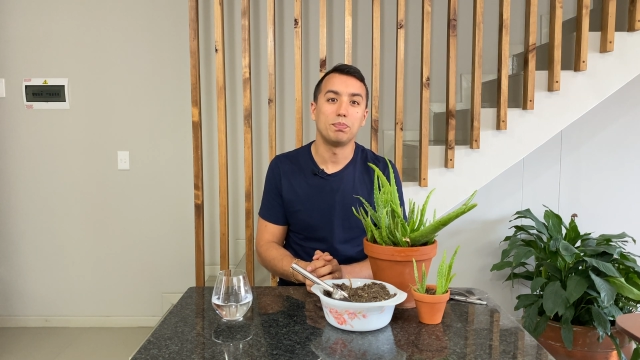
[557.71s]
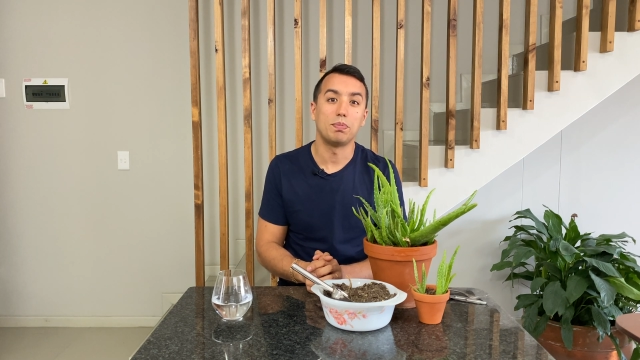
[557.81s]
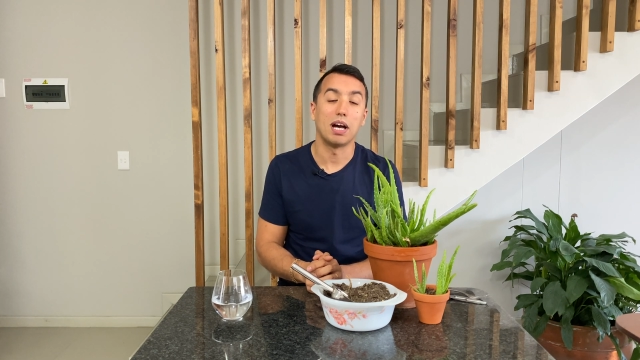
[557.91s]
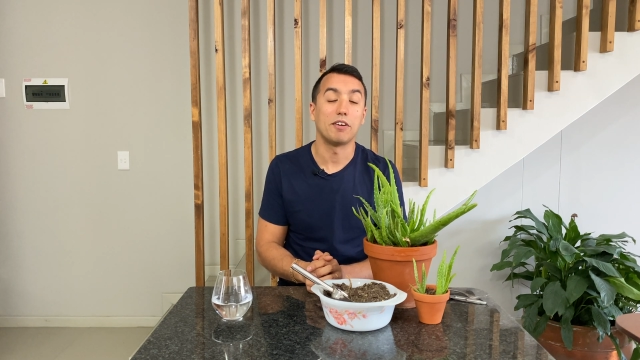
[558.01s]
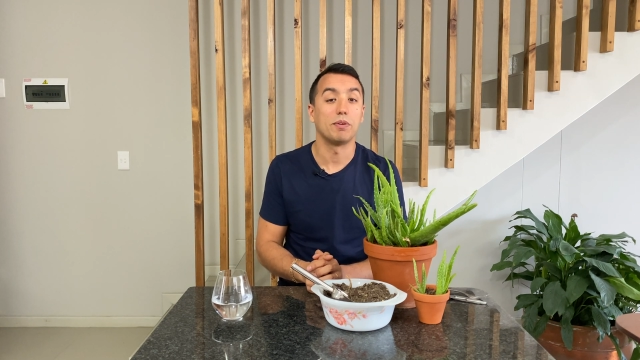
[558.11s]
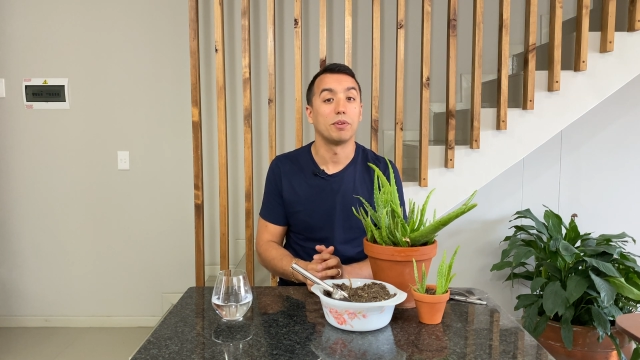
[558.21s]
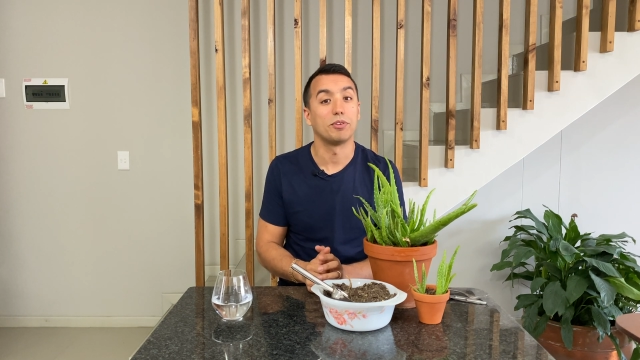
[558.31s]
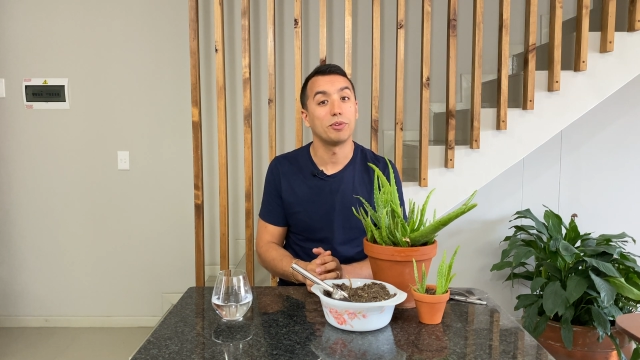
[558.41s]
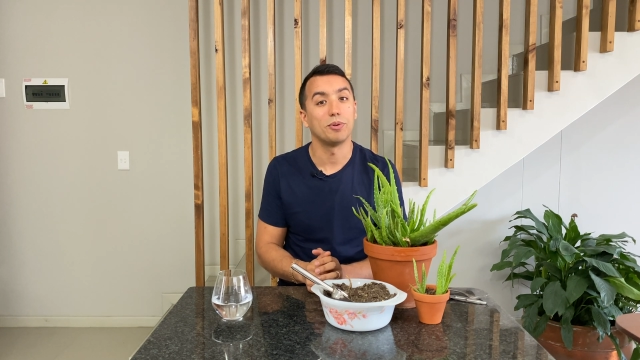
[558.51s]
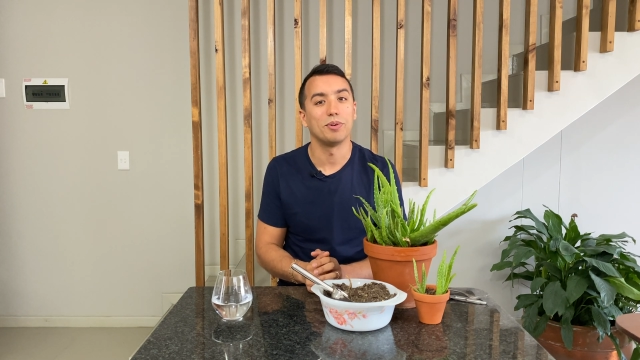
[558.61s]
buy from the
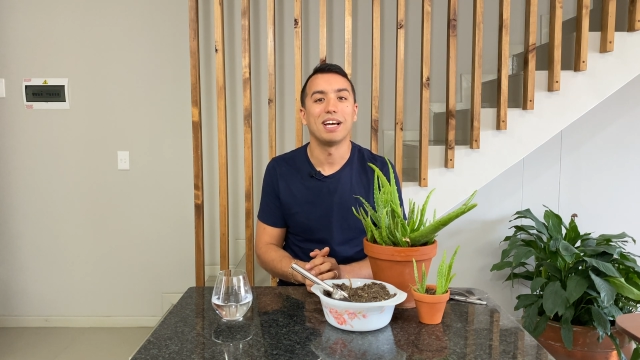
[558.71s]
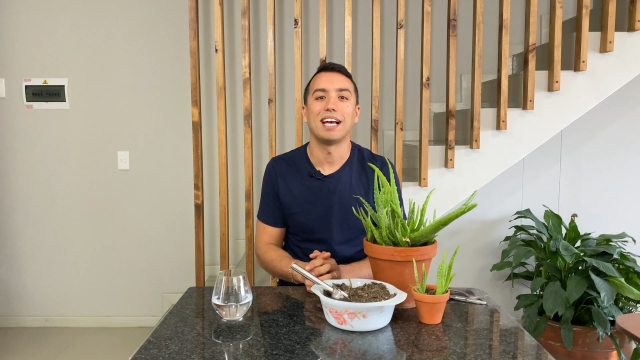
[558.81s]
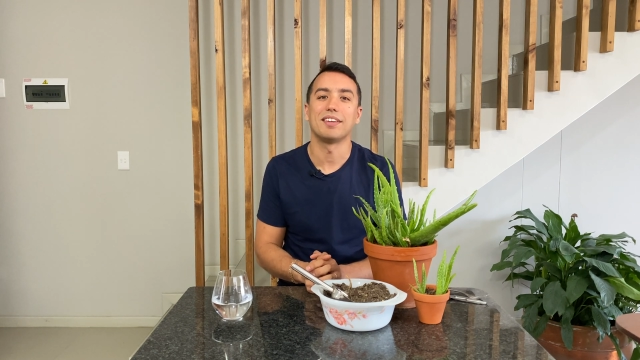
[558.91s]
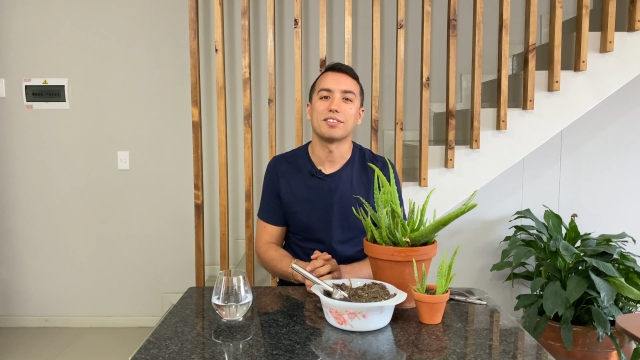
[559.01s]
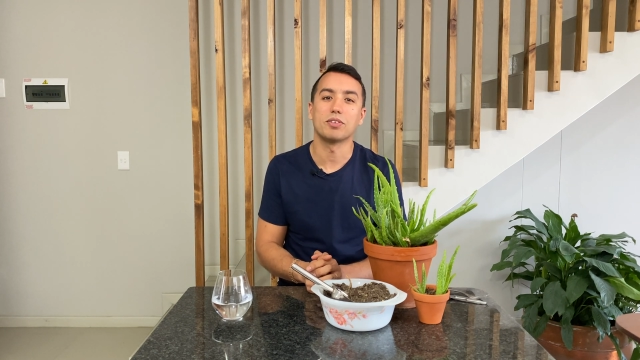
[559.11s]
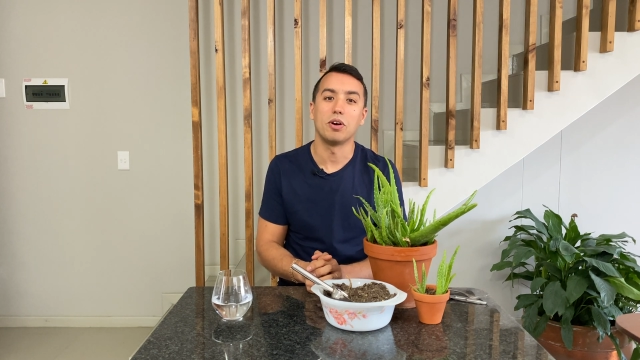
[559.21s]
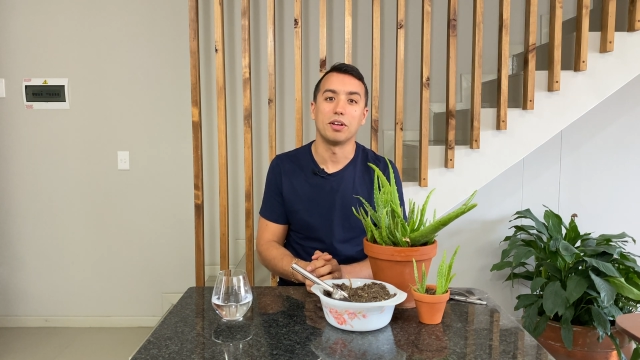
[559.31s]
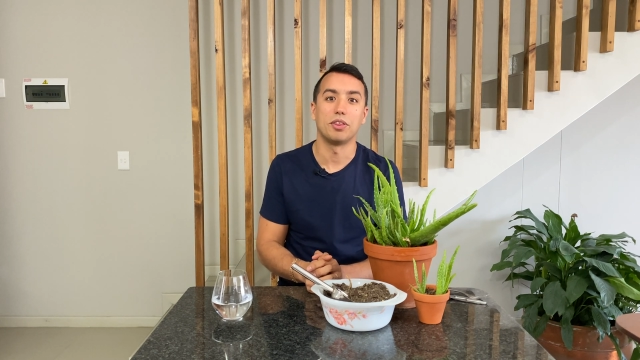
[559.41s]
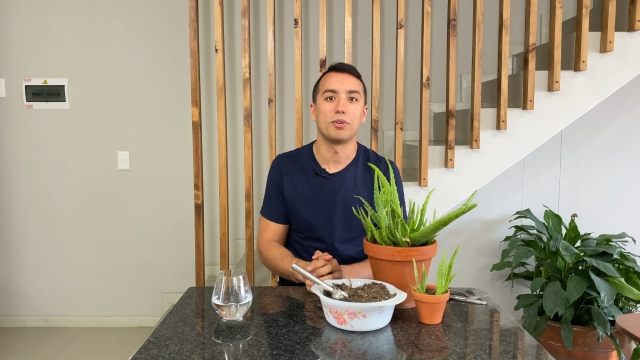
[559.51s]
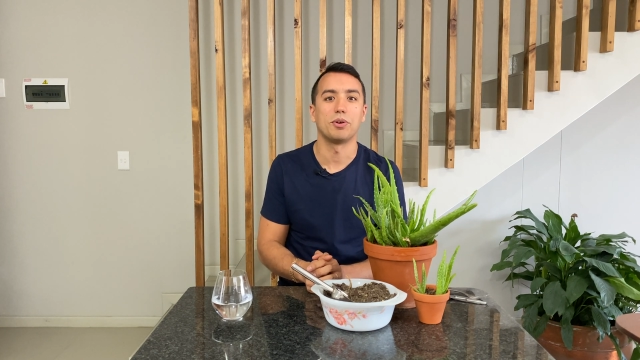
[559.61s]
store hasn't
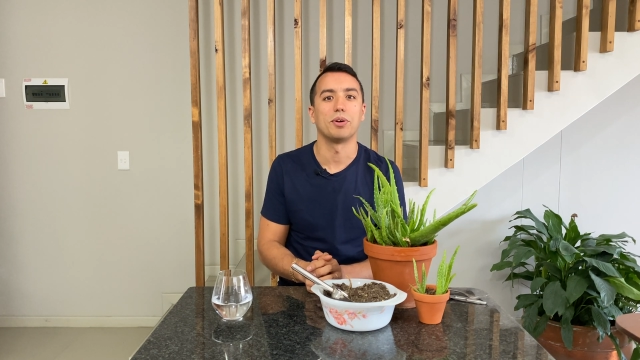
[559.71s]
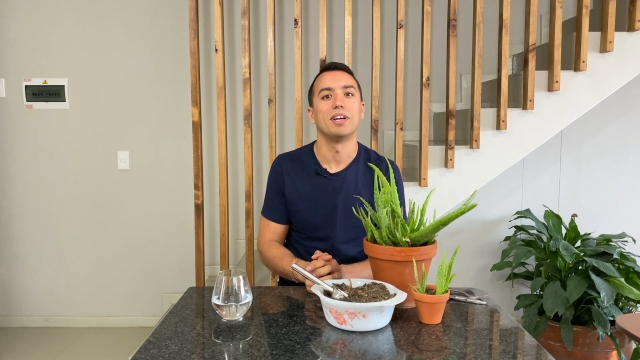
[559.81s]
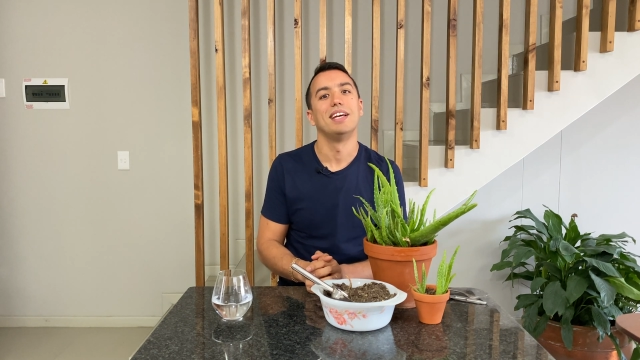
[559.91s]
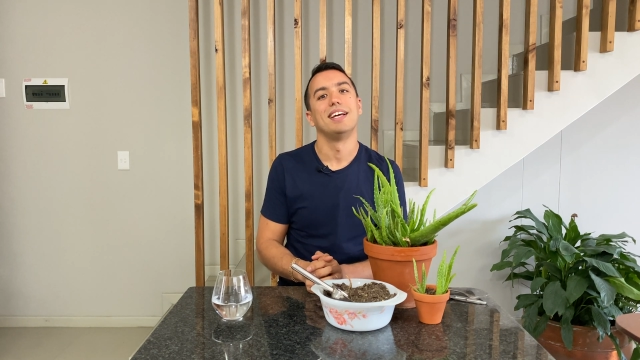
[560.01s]
gone through